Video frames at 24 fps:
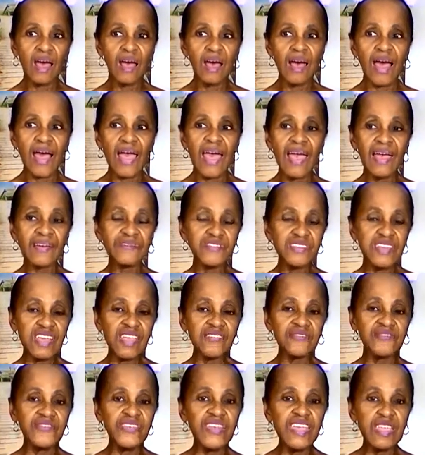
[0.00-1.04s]
I have to
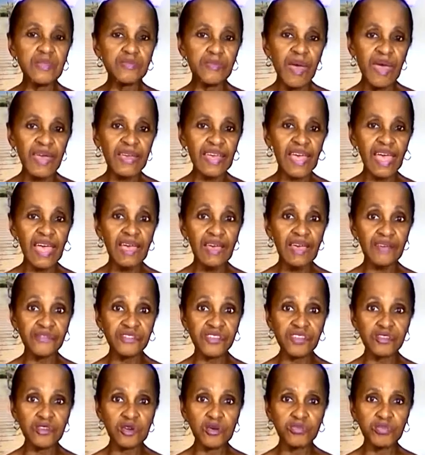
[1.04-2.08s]
get feedback. I have
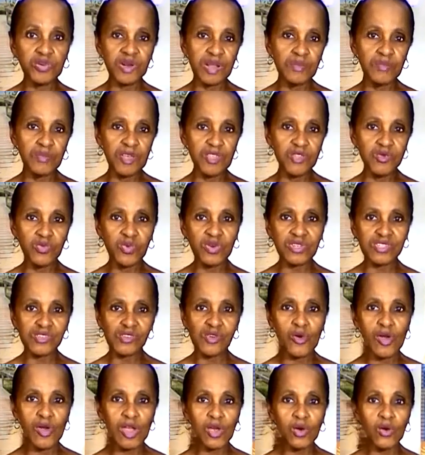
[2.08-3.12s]
to know pretty much what's
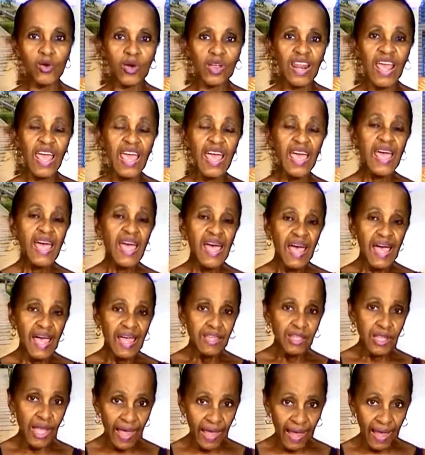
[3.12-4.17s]
going on.
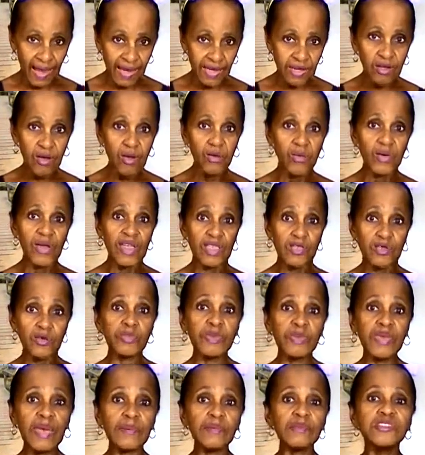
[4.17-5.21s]
I know, and you'll
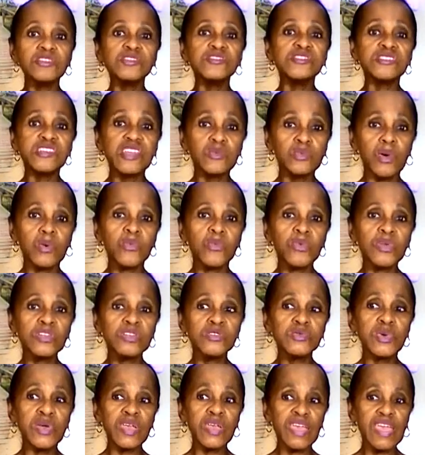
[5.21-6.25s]
be able to see what we're
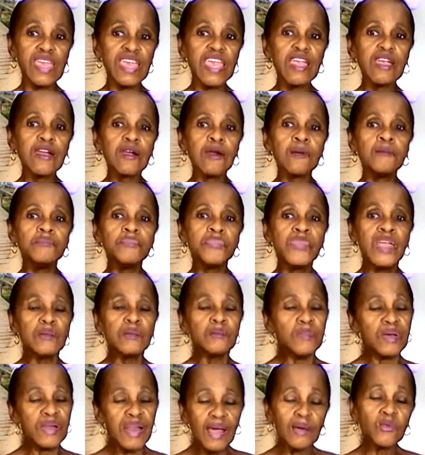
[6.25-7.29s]
doing here,
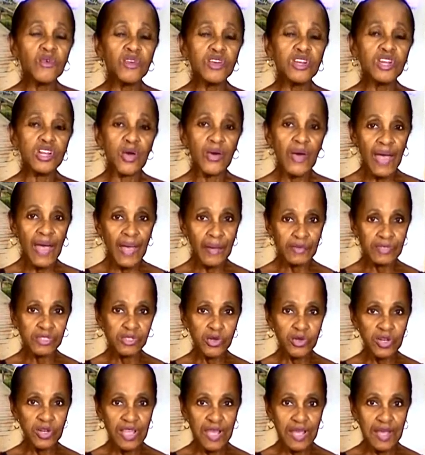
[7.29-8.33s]
but I want to know how it's
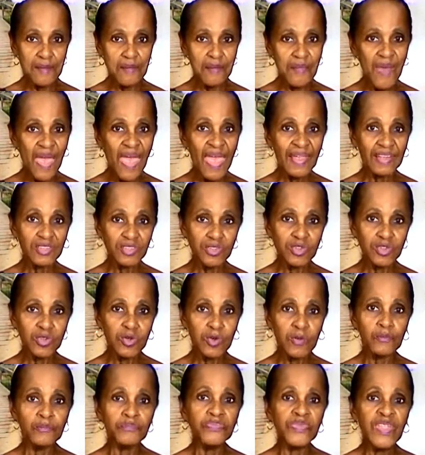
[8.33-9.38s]
going to impact
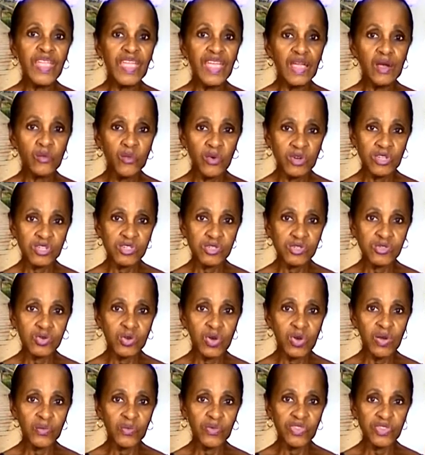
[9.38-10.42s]
you and what you're
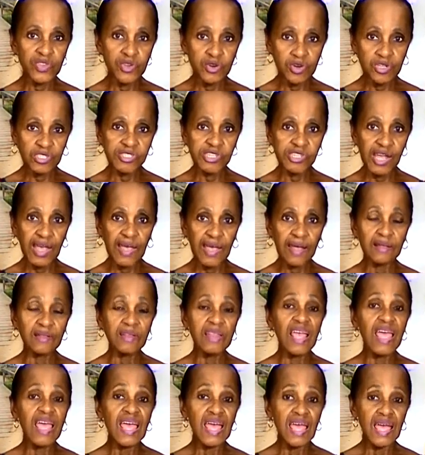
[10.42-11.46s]
doing with your child
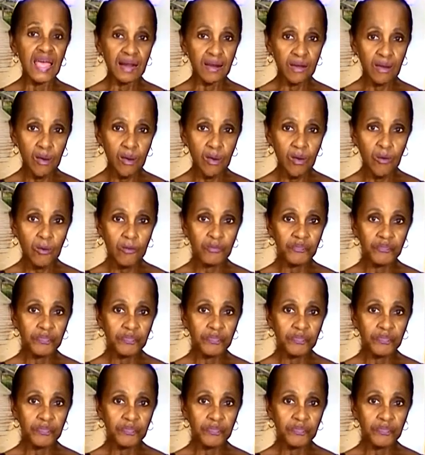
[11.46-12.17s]
at home.